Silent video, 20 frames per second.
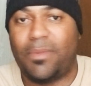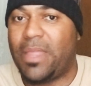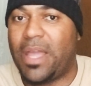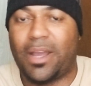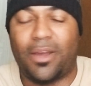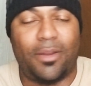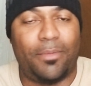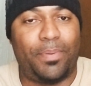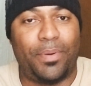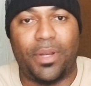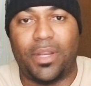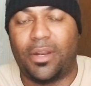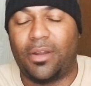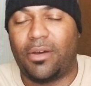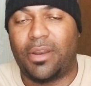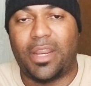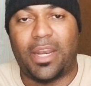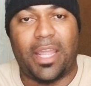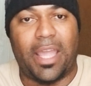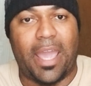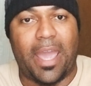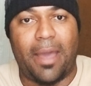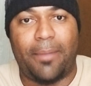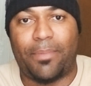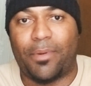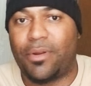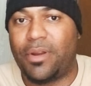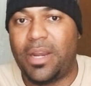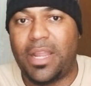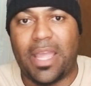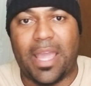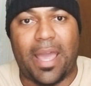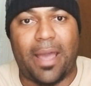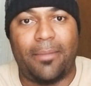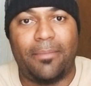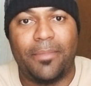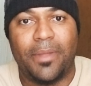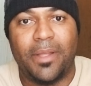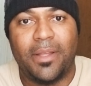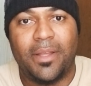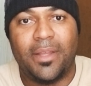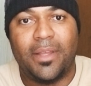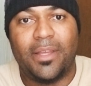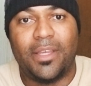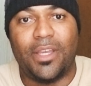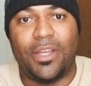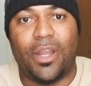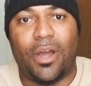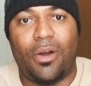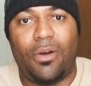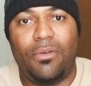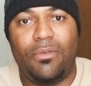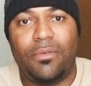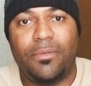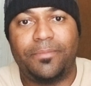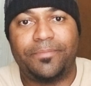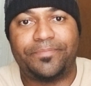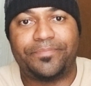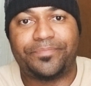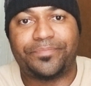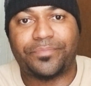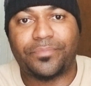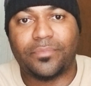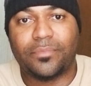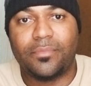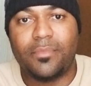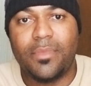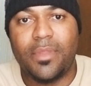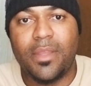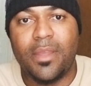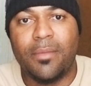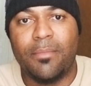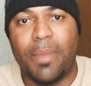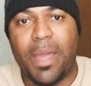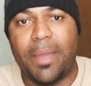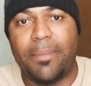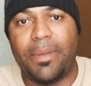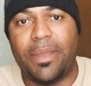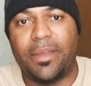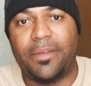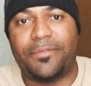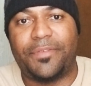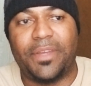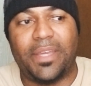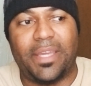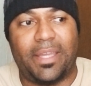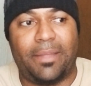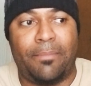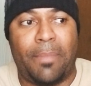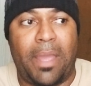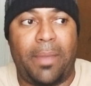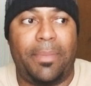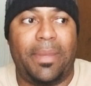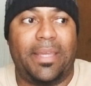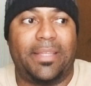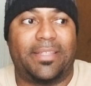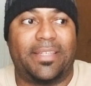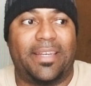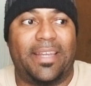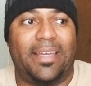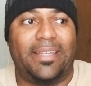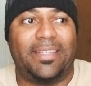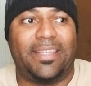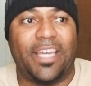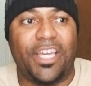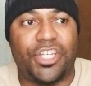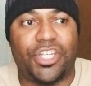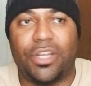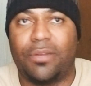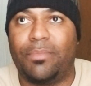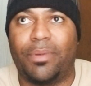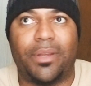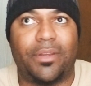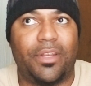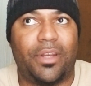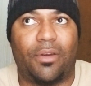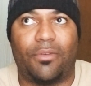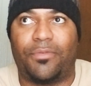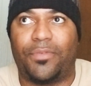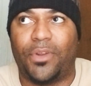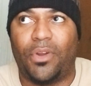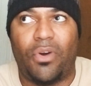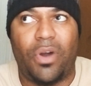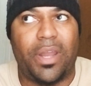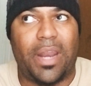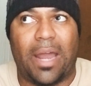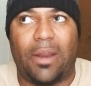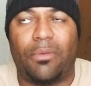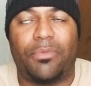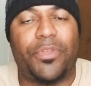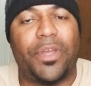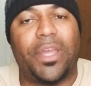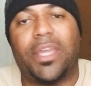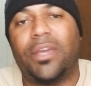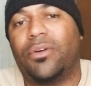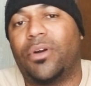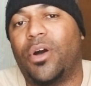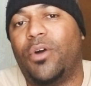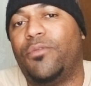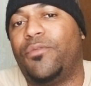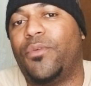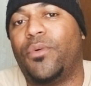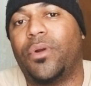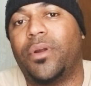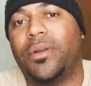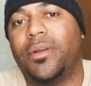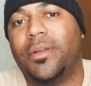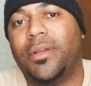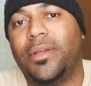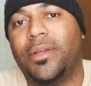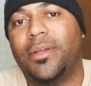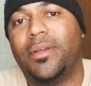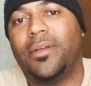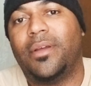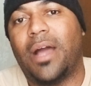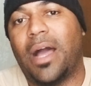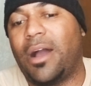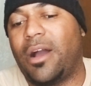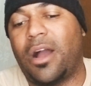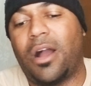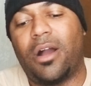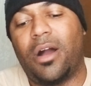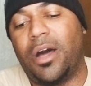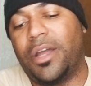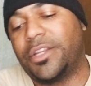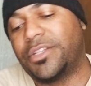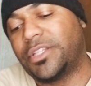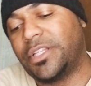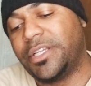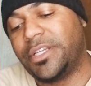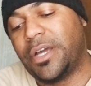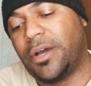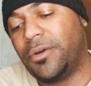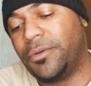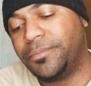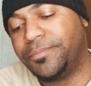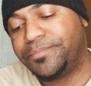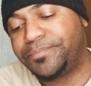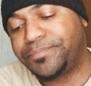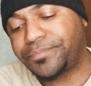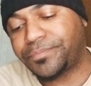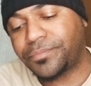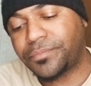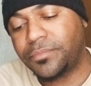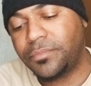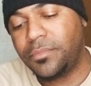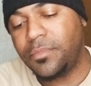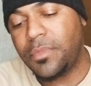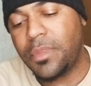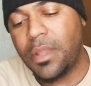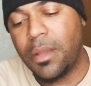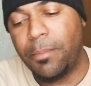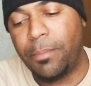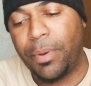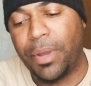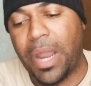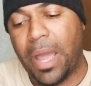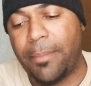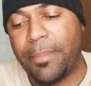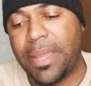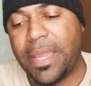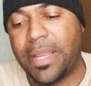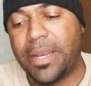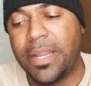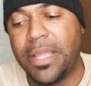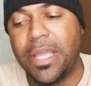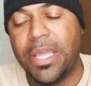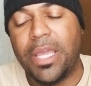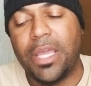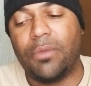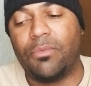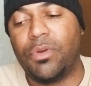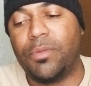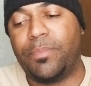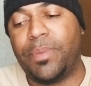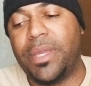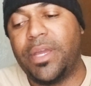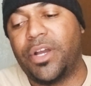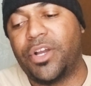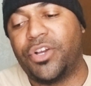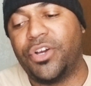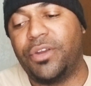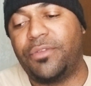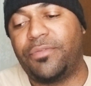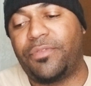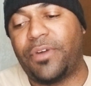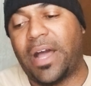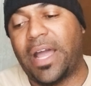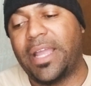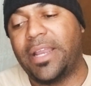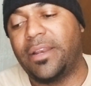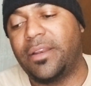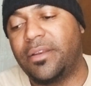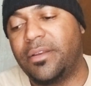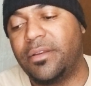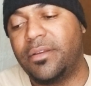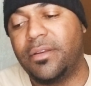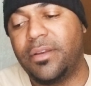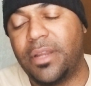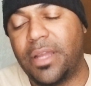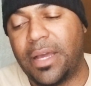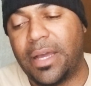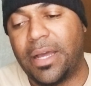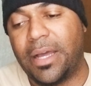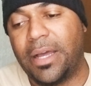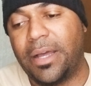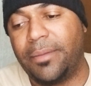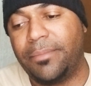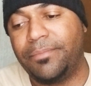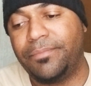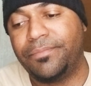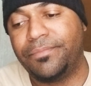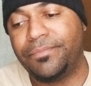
not going to put it on any app or any app, you know? Maybe if it, maybe it's an addition, but you know, Floyd, I don't think he'll go for it. I, I honestly don't. But I mean, it would be a good fight. Um,